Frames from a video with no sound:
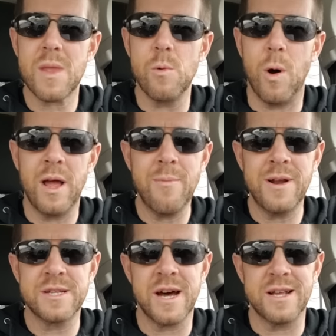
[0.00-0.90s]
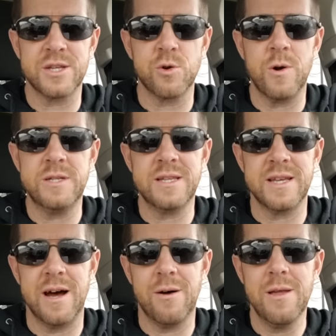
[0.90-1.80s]
Well, everybody's got a story to
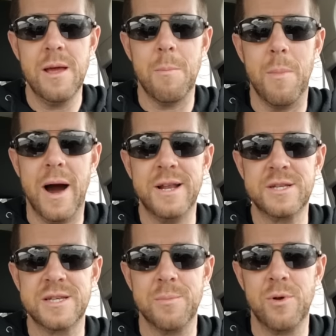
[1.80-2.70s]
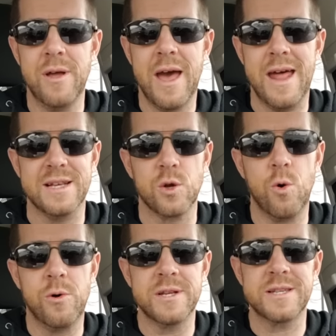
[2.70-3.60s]
tell. Mine is simple and as
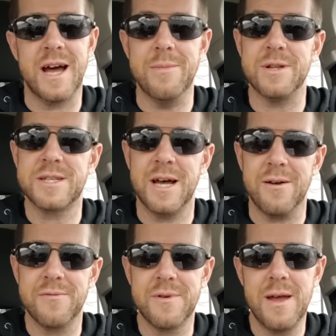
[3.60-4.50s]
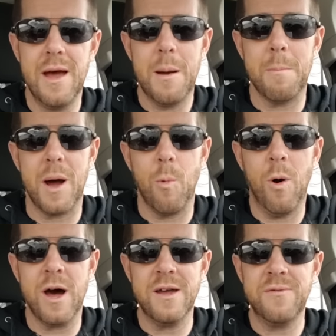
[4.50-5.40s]
old as time itself. My
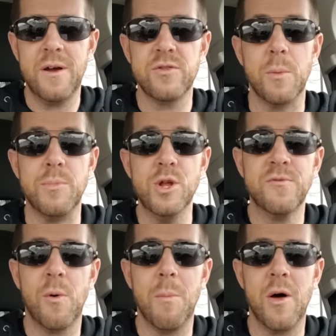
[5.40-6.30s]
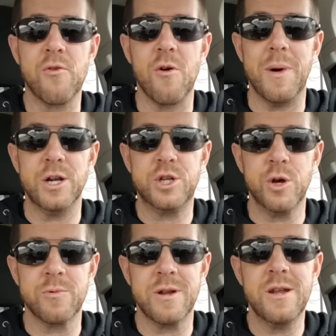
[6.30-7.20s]
wife, the beautiful mother of my
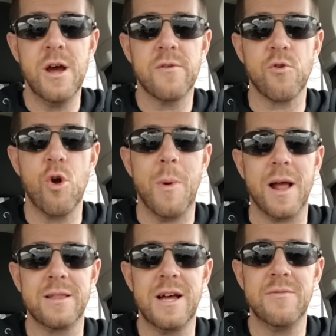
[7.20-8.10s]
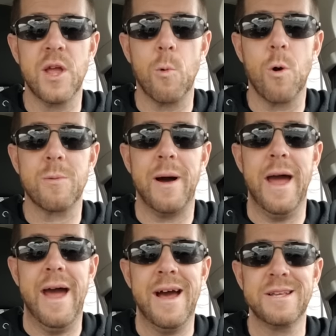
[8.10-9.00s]
children, for whom I loved and worked my
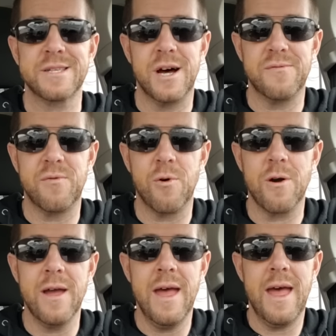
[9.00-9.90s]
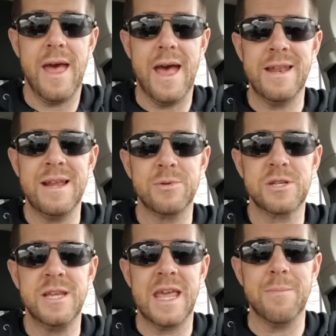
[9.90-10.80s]
ass off for, ended up
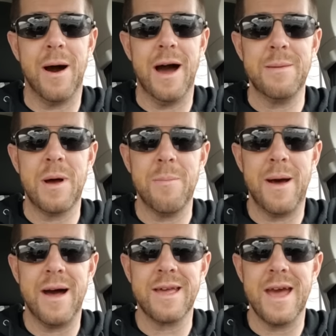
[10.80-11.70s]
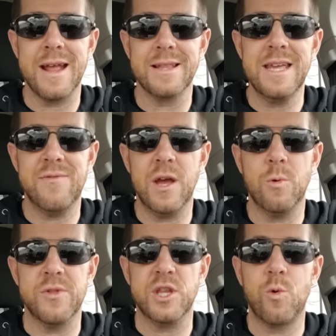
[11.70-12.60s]
sneaking behind my back and leaving
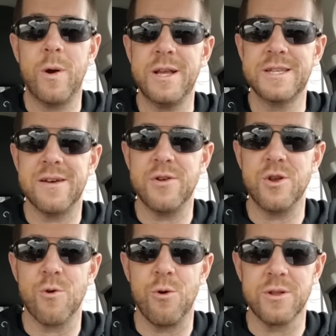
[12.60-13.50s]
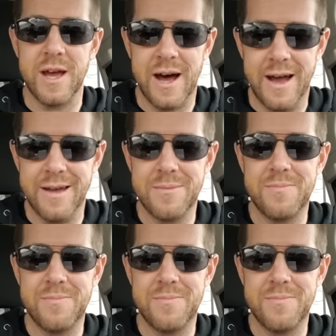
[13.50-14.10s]
with a 27-year-old guy.